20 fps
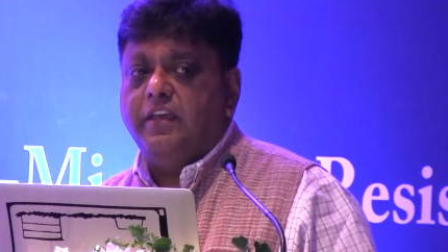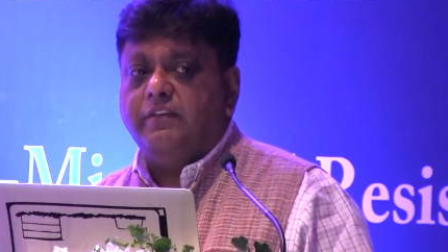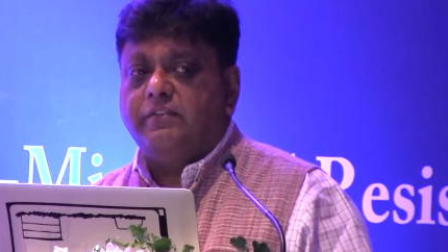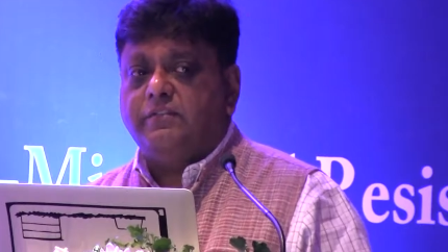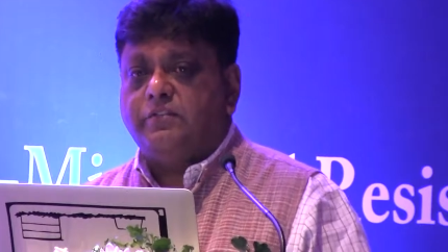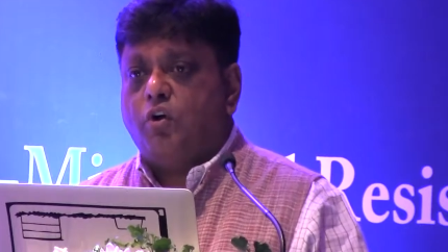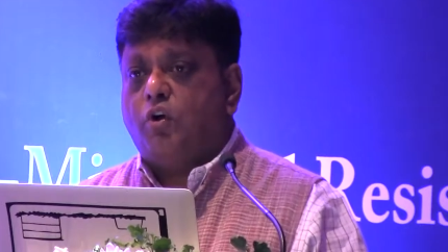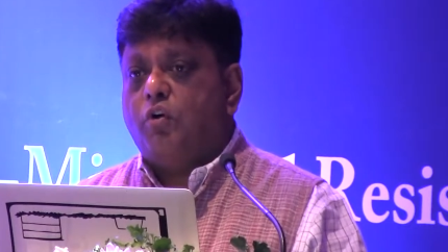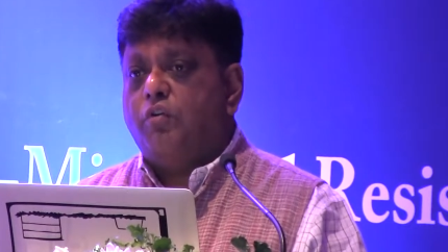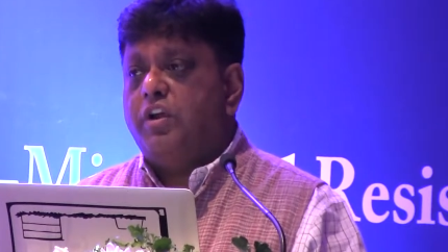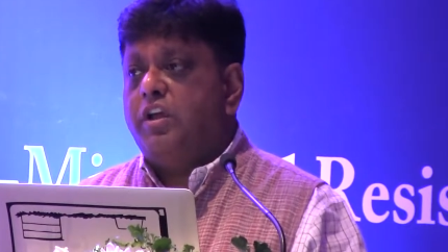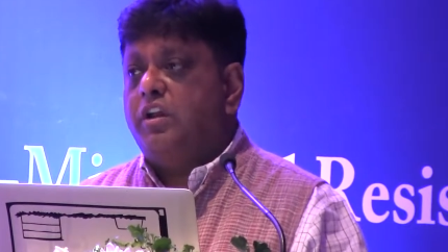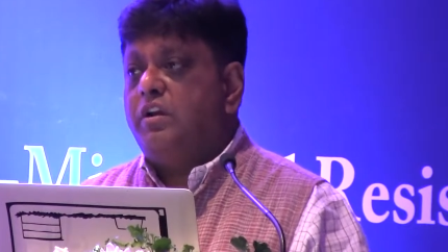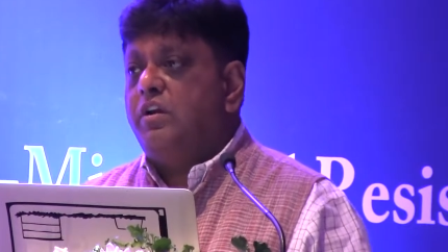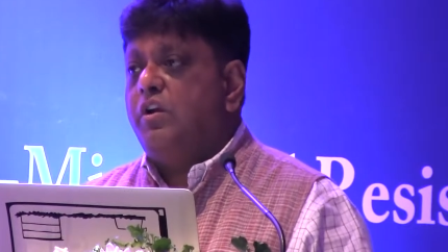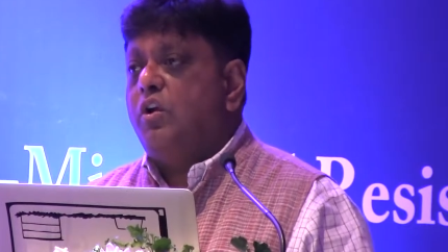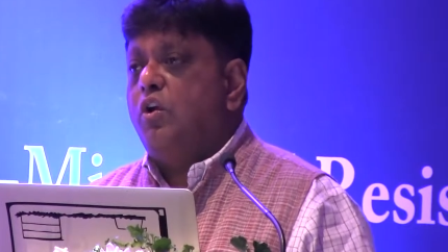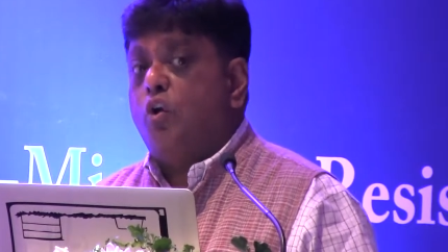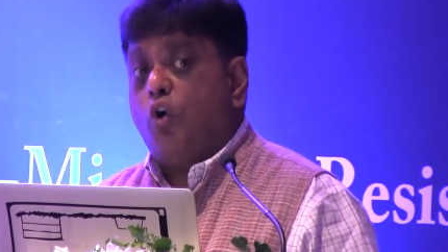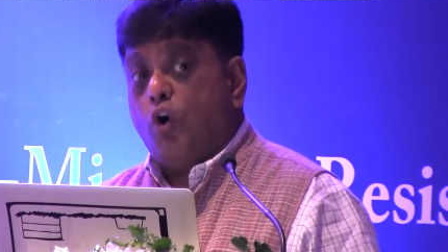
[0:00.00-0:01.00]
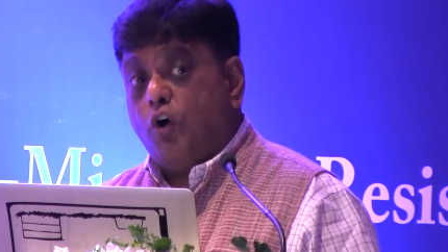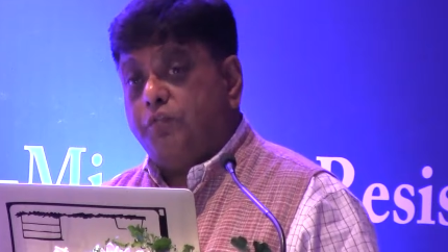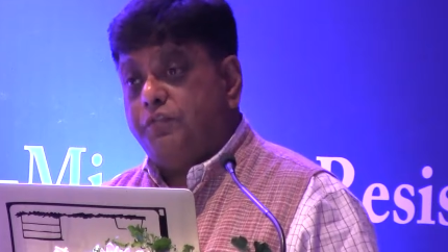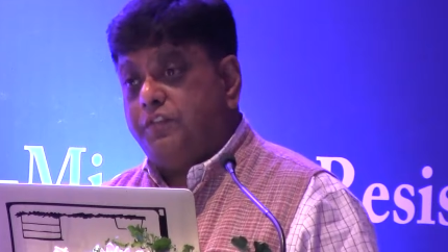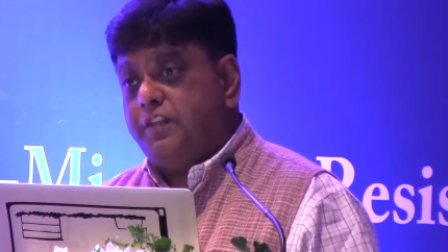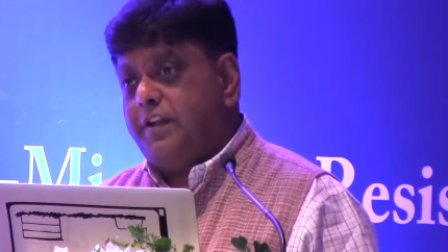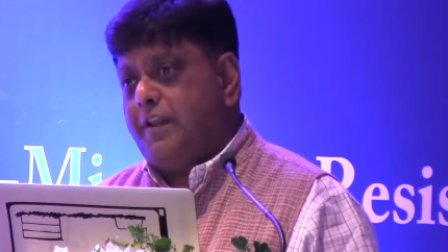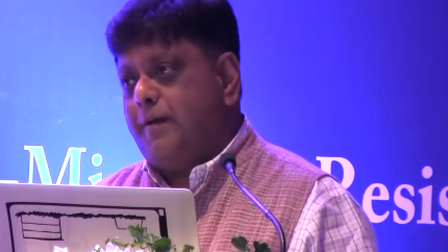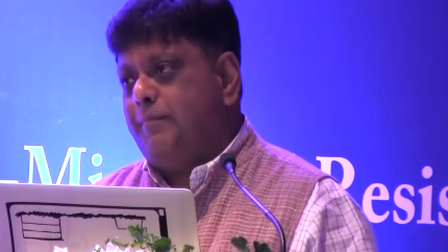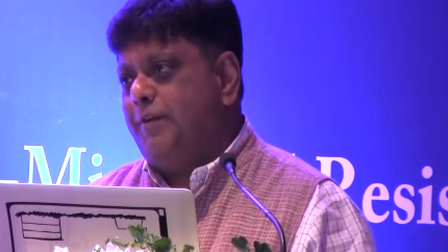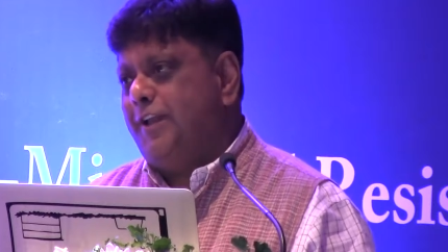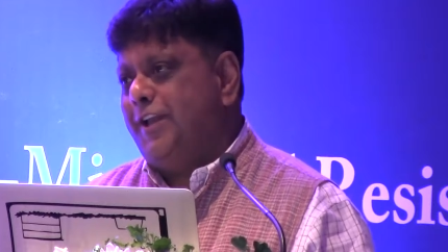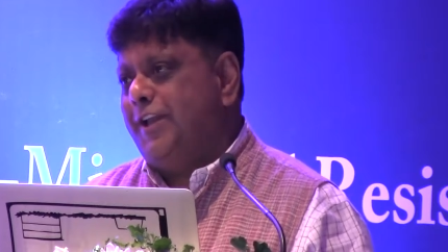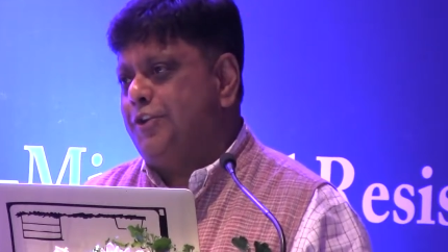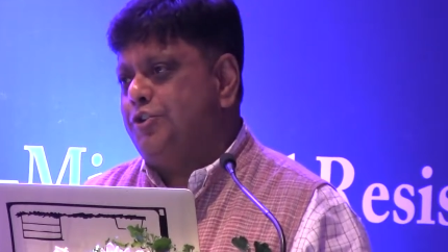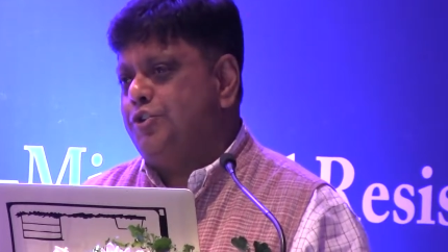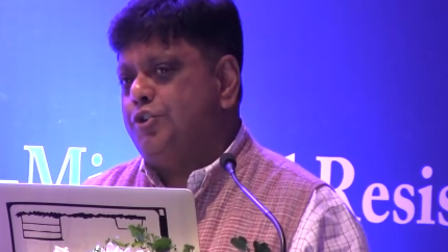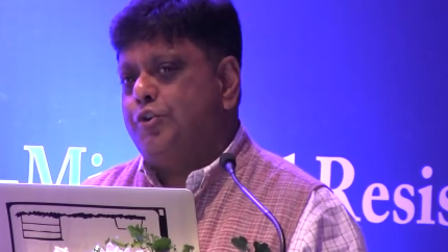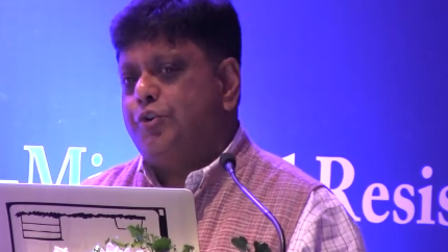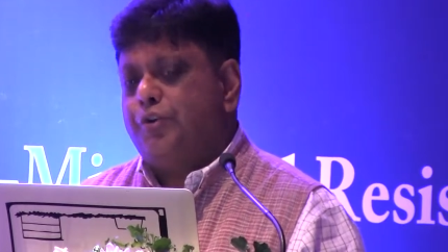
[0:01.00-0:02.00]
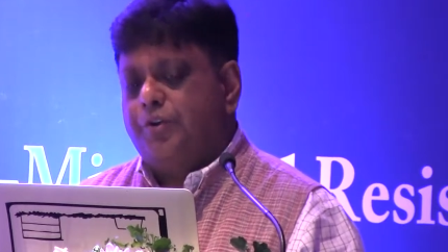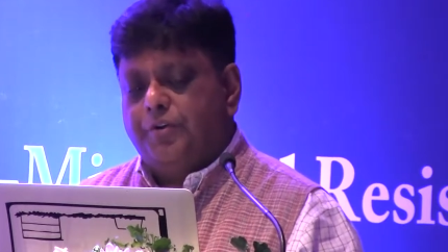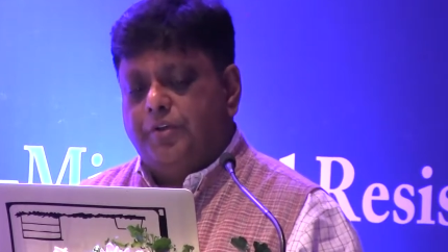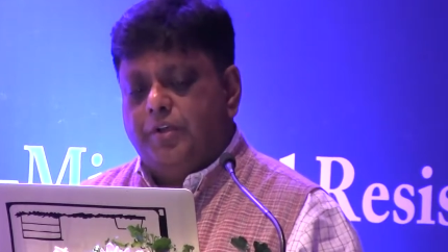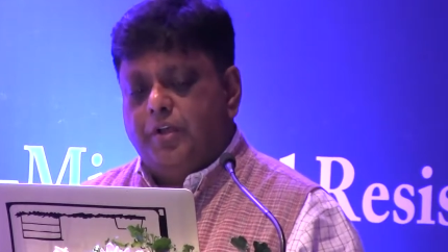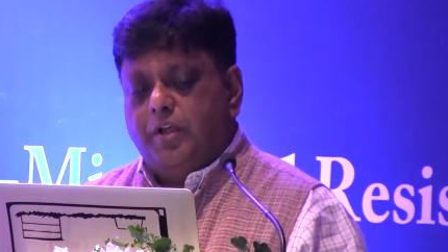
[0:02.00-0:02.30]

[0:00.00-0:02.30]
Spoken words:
historian of the WHO,